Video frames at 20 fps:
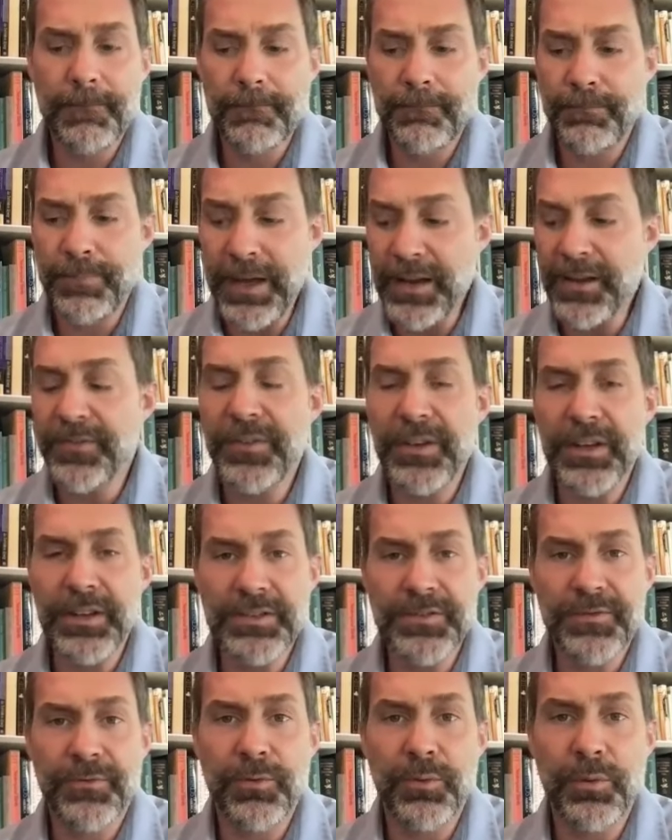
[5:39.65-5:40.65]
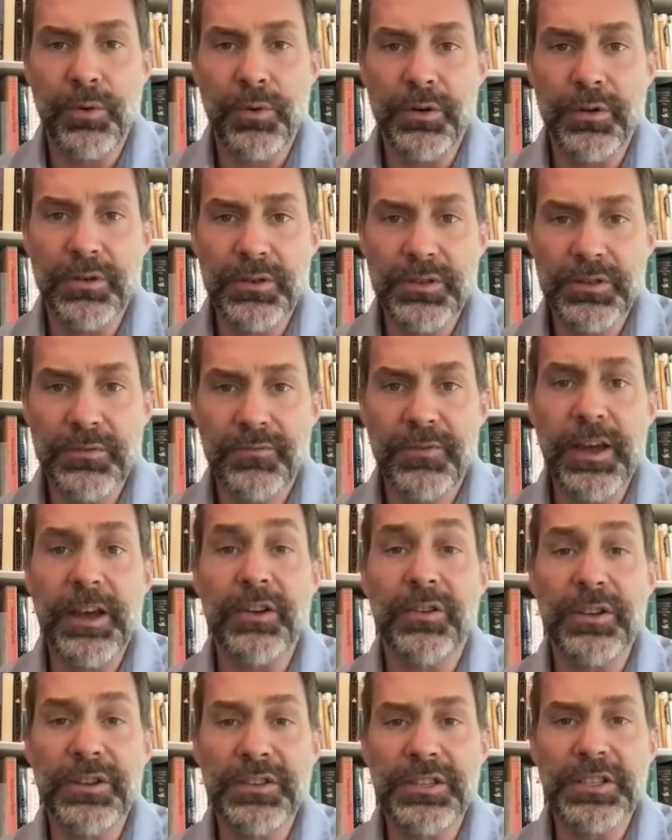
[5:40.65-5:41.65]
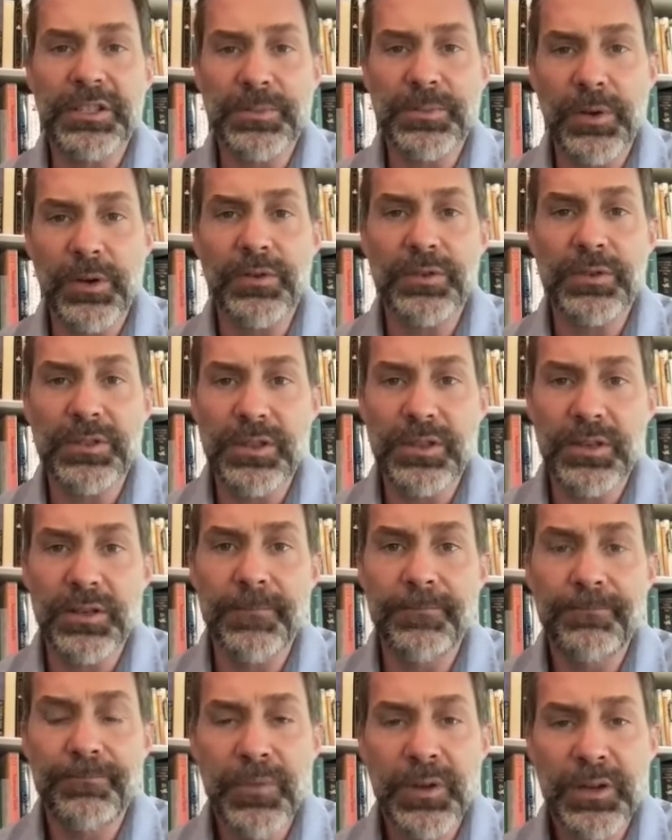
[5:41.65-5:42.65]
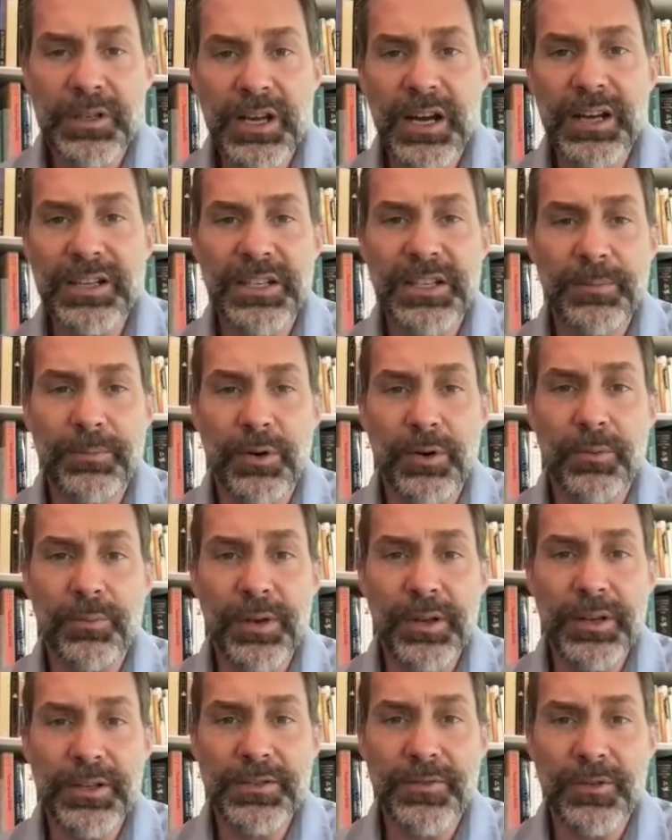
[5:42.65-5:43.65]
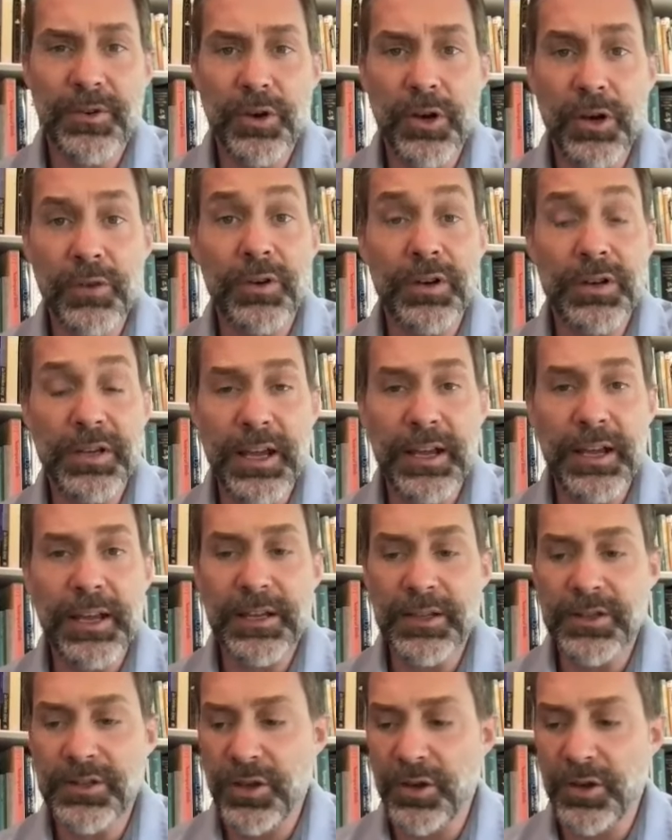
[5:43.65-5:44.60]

benefits for veterans exposed to toxic burn pits for over a decade.